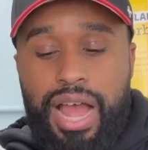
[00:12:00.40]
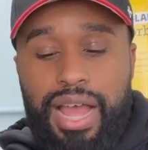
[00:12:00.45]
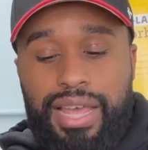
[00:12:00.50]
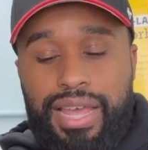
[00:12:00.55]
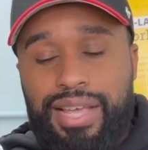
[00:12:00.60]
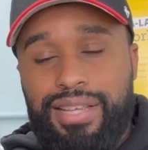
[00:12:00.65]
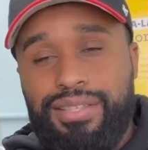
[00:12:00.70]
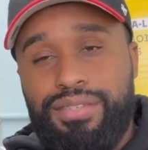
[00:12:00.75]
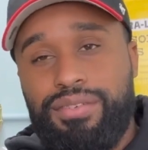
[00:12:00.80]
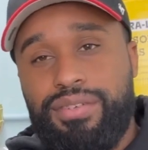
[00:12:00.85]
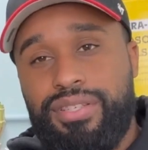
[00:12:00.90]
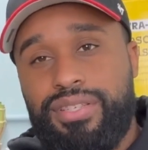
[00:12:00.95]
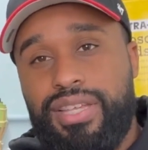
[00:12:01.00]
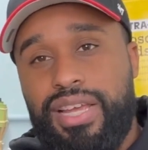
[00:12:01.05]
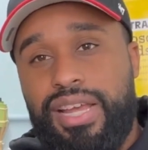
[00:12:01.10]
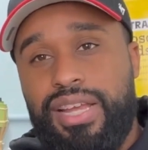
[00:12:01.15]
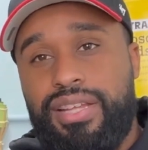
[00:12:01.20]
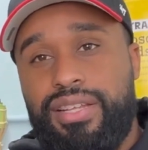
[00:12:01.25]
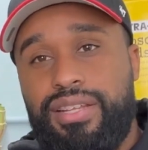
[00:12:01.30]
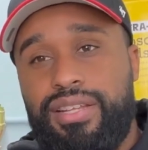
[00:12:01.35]
I guess you could
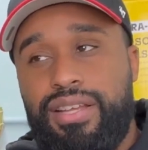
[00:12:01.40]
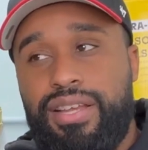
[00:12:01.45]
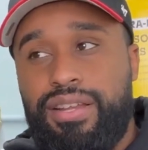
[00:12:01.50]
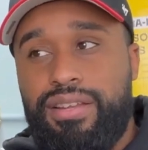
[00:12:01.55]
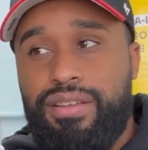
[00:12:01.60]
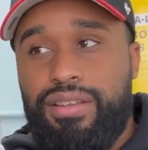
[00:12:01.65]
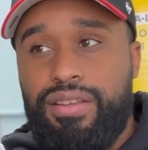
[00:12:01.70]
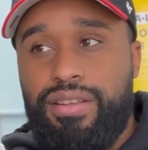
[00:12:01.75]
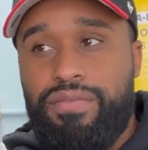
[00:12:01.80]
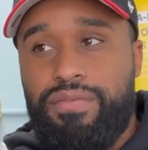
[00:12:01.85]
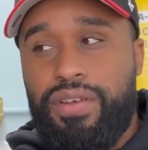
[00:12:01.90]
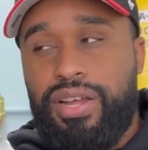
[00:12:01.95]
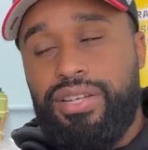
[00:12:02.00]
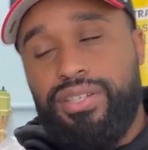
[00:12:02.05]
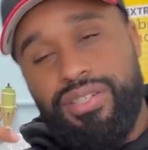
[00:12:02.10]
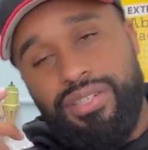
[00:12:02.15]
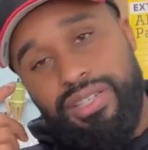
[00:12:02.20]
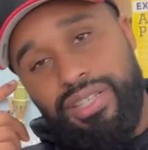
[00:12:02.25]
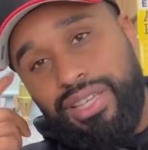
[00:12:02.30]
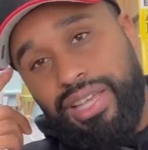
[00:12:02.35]
say it
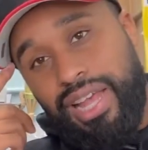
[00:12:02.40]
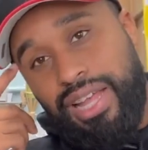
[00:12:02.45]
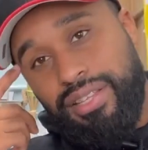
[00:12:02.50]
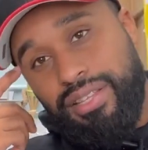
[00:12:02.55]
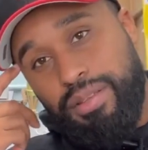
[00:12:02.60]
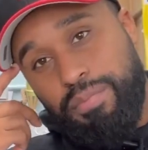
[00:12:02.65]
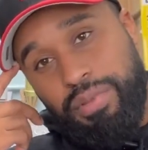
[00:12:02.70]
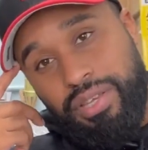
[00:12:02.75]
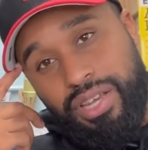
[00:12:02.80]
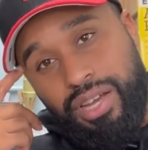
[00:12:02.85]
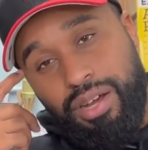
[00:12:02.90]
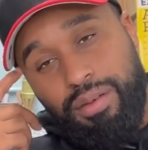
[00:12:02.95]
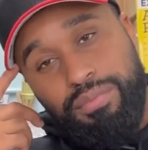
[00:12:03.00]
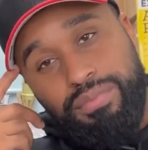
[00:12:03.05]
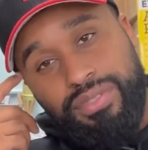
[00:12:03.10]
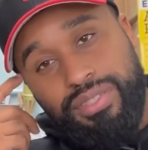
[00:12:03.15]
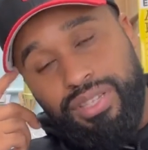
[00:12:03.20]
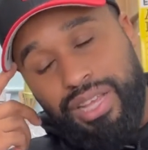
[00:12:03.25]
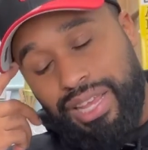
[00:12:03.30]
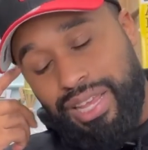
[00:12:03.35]
eventually get it
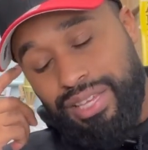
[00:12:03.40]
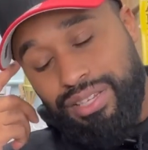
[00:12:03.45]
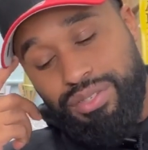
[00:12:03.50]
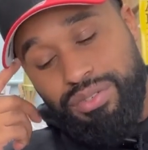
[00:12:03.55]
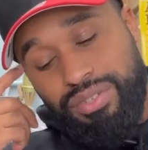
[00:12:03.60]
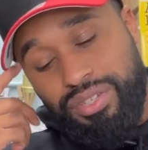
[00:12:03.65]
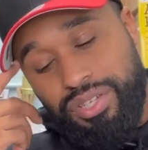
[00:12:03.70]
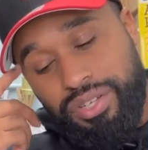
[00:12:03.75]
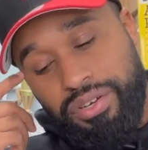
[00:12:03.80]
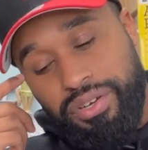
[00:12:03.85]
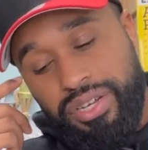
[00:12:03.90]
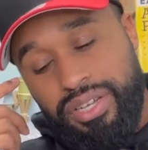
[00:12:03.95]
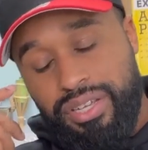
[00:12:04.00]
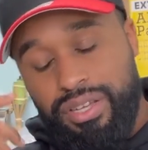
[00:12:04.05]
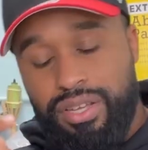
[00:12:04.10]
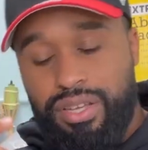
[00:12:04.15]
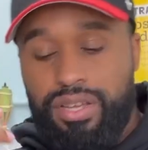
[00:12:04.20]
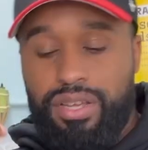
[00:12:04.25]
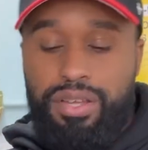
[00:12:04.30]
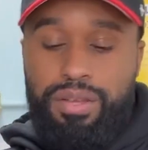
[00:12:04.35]
becomes, I guess, to a degree.